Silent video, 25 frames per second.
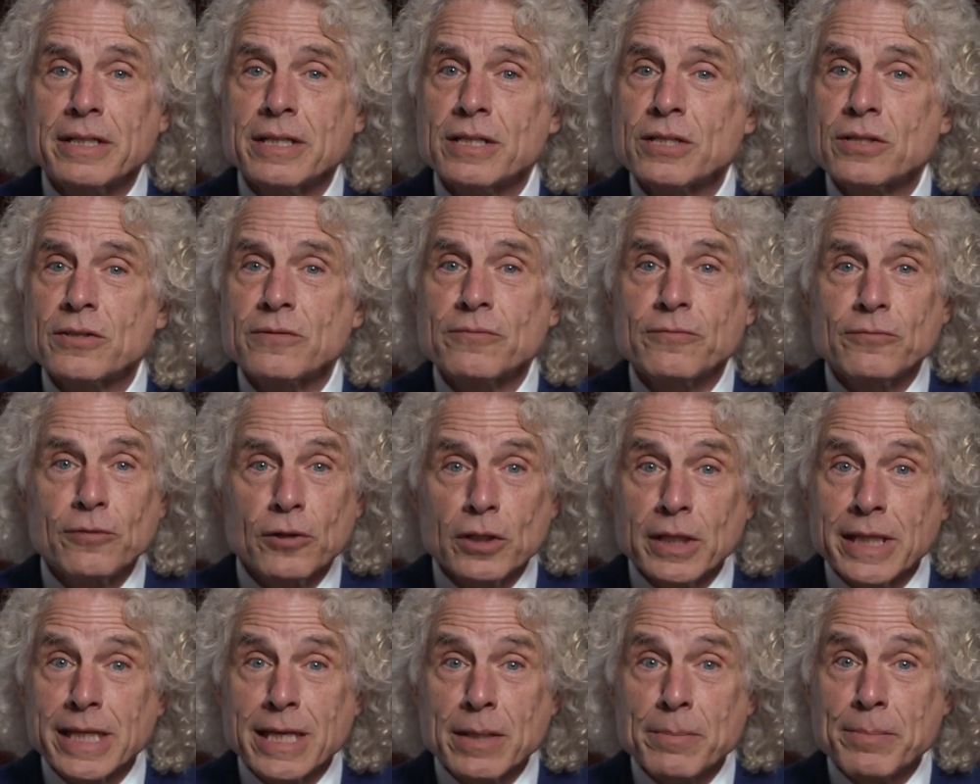is
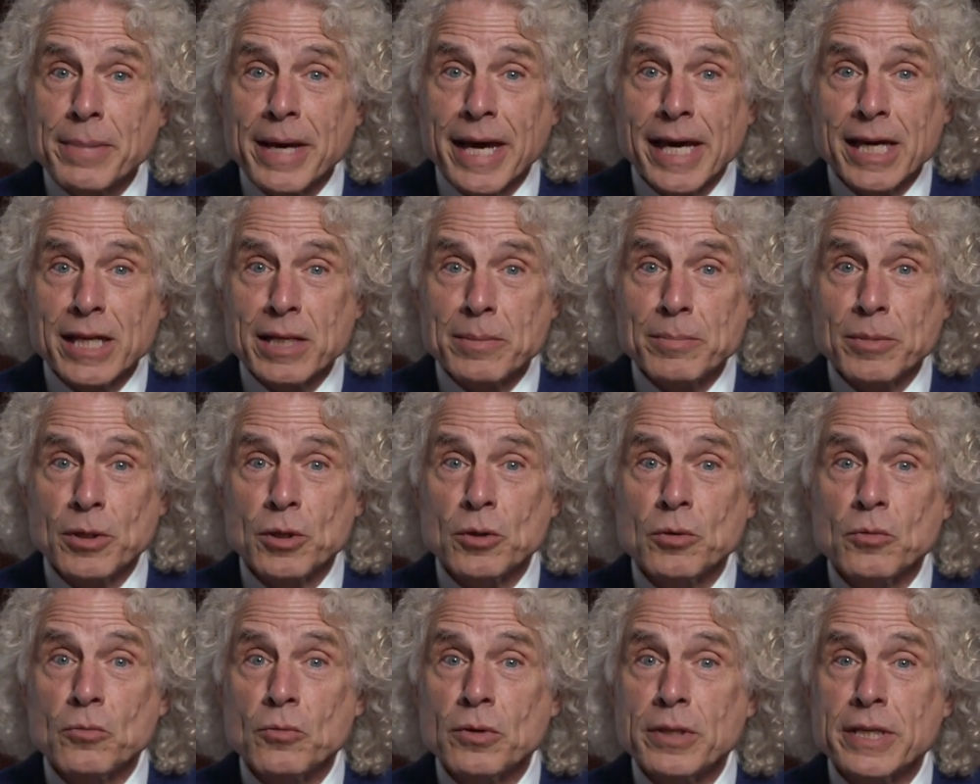fully
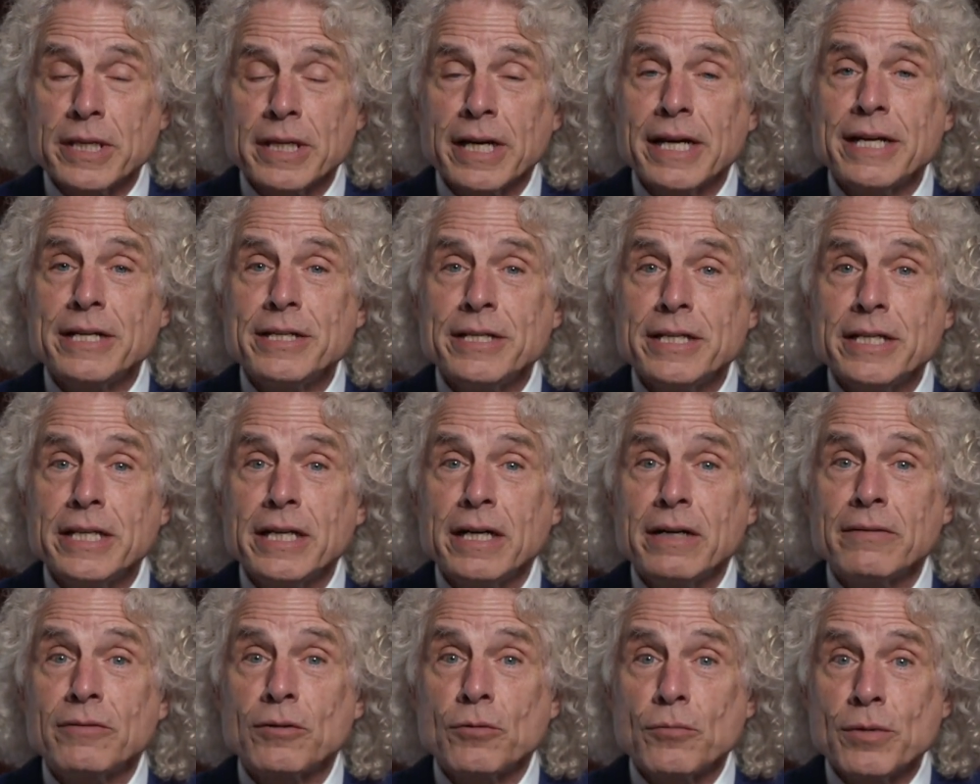compatible with the idea
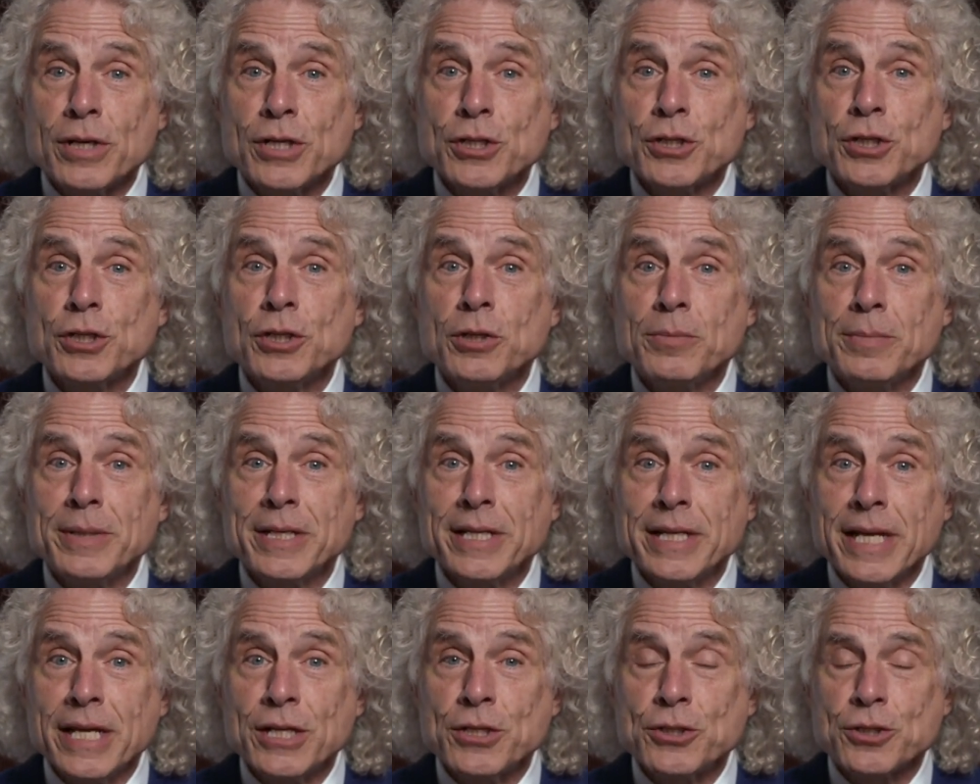of a rich
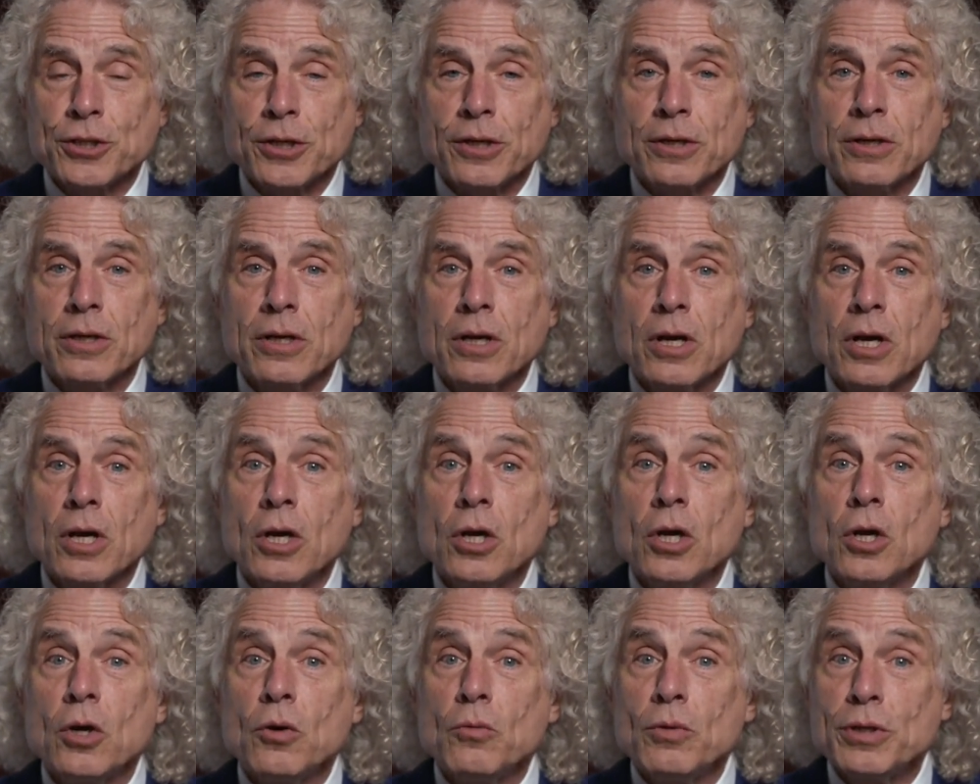human nature,
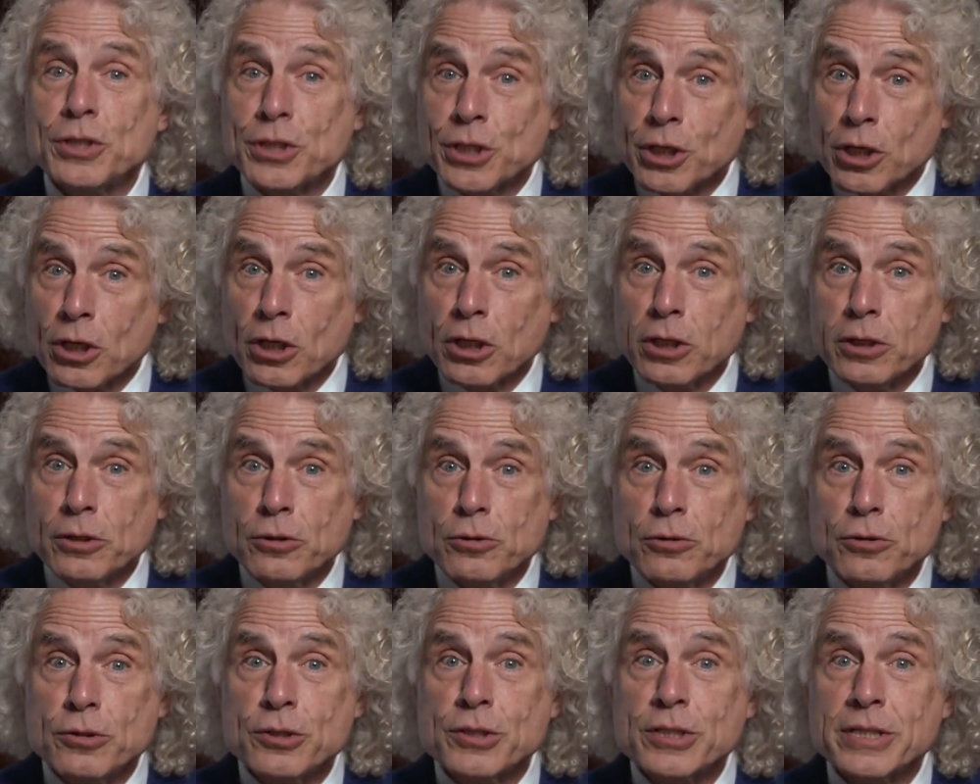which
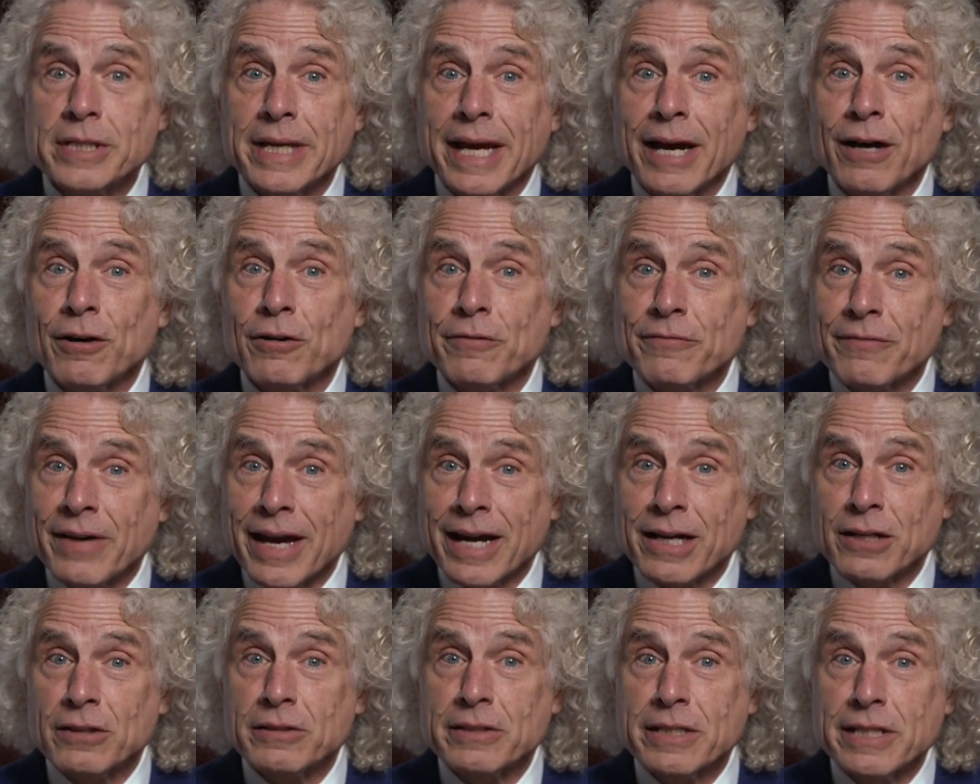includes our
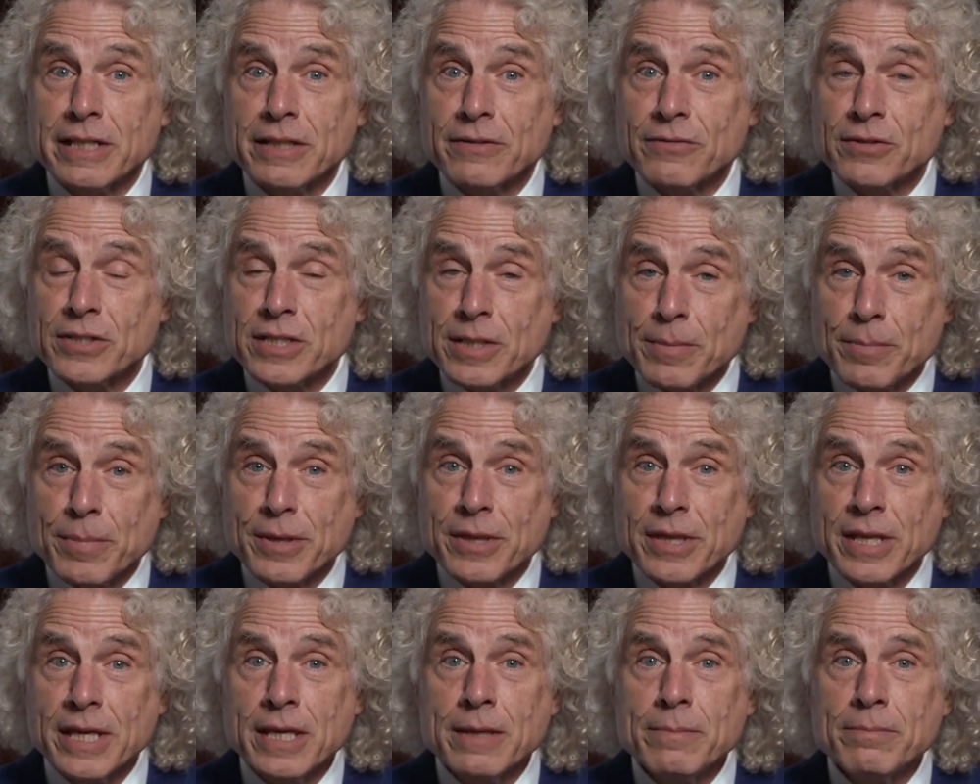faculty of
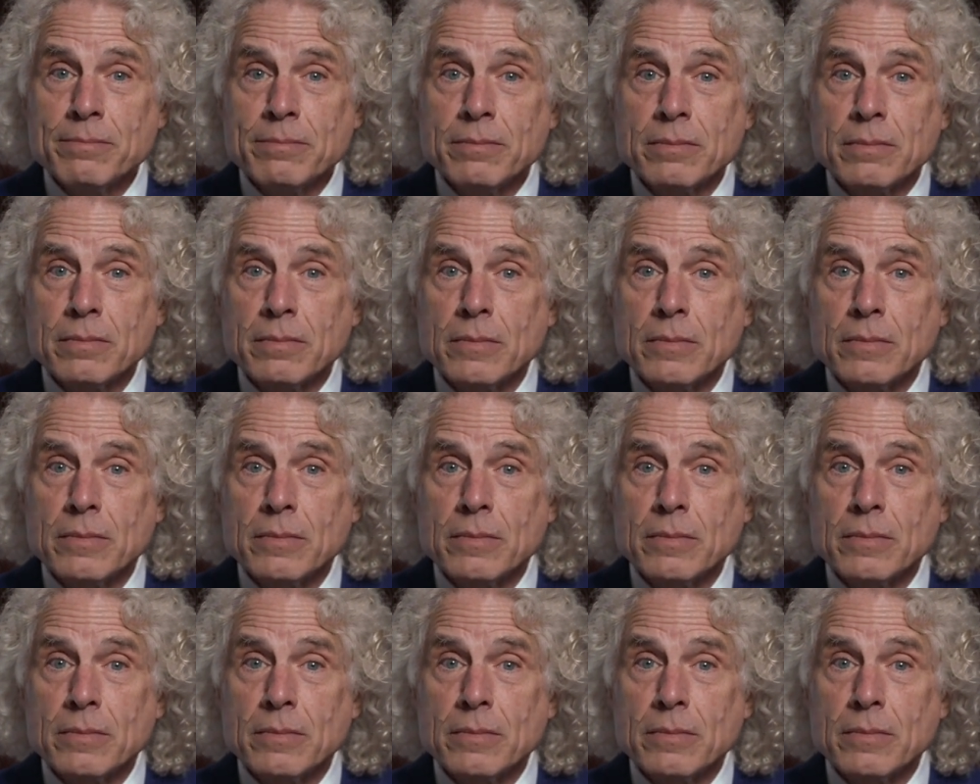sympathy,